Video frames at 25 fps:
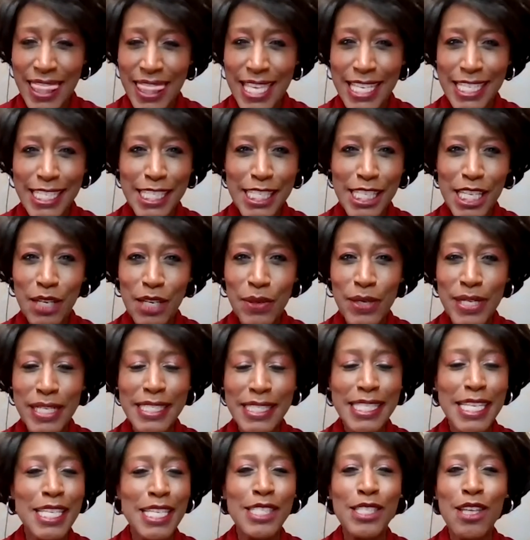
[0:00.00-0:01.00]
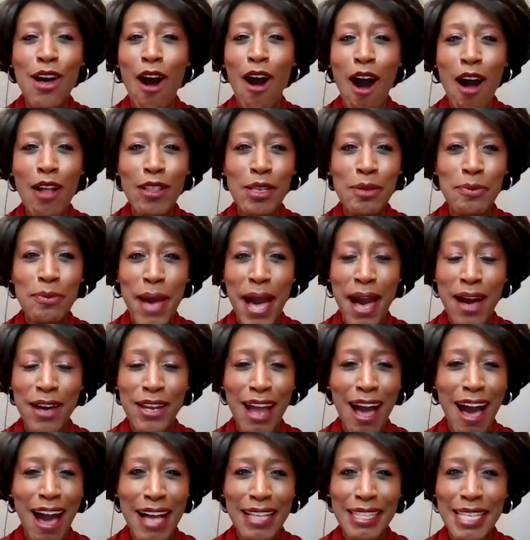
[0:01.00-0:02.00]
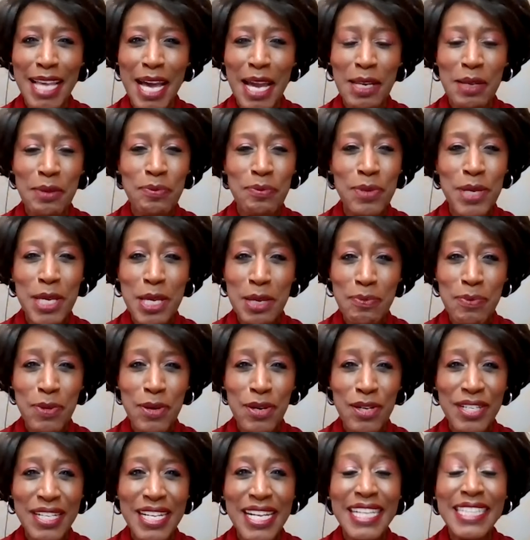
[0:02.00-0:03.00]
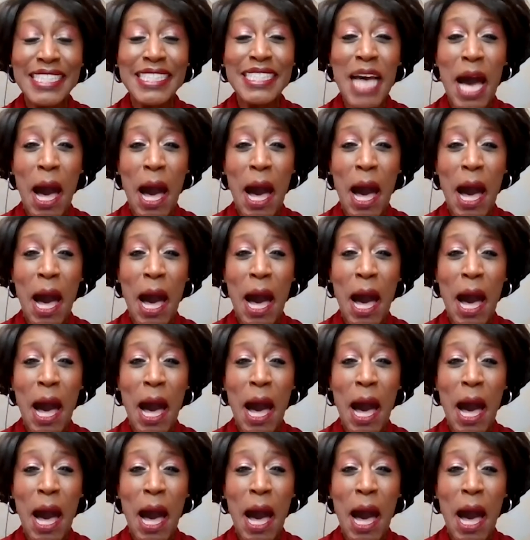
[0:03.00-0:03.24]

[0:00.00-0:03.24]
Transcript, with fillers: This series is all about highlighting people,